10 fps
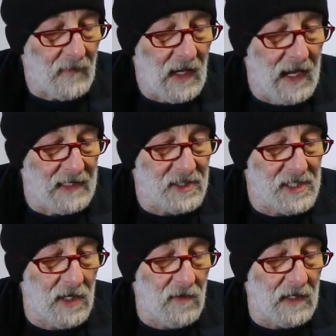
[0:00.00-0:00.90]
And
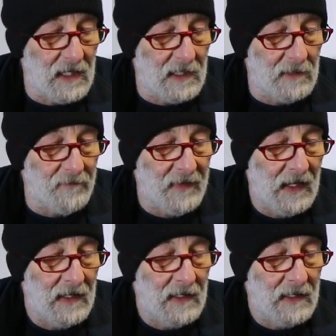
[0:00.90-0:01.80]
so,
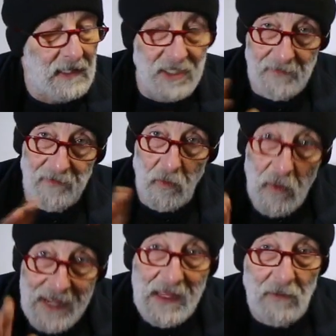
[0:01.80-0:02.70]
except for
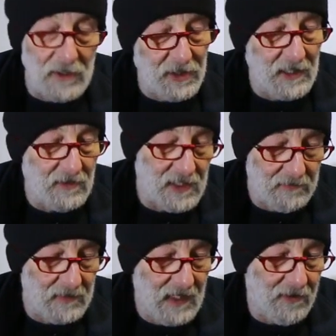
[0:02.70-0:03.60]
when they want you to use it,
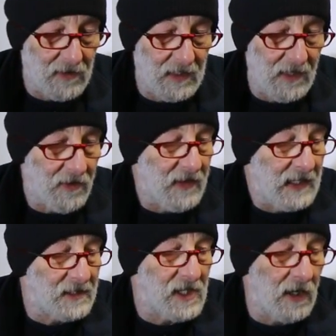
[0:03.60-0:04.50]
another
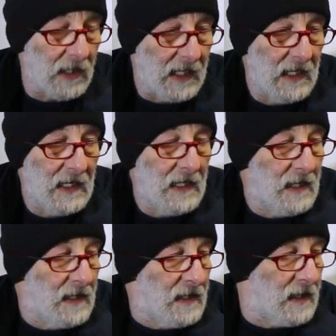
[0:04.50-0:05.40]
thing entirely.
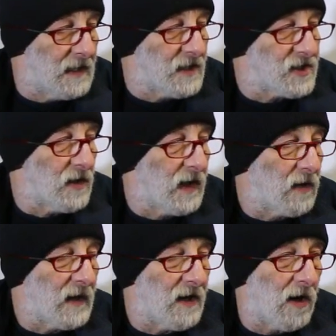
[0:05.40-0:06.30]
So
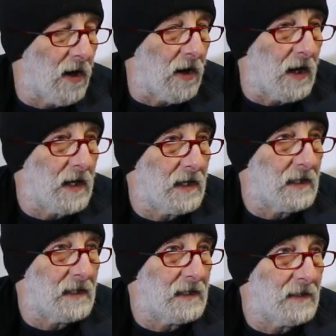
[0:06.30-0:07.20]
here we are
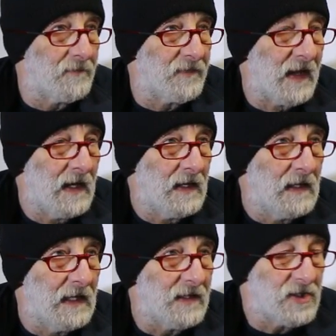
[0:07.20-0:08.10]

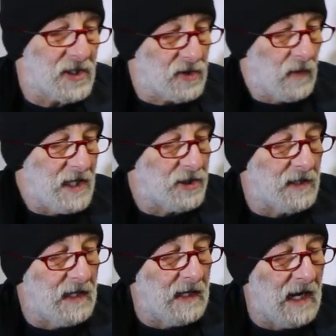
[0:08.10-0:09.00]
in this
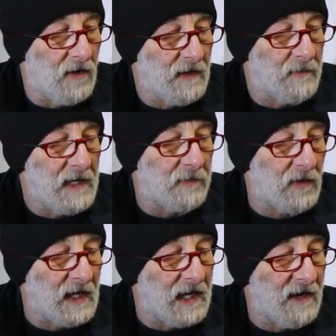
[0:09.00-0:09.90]
situation. Now, the people
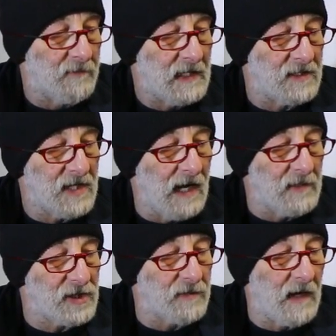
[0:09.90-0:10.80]
that have been
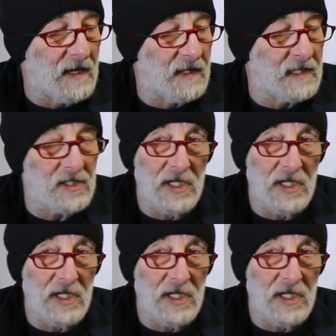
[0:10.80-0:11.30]
damaged by this,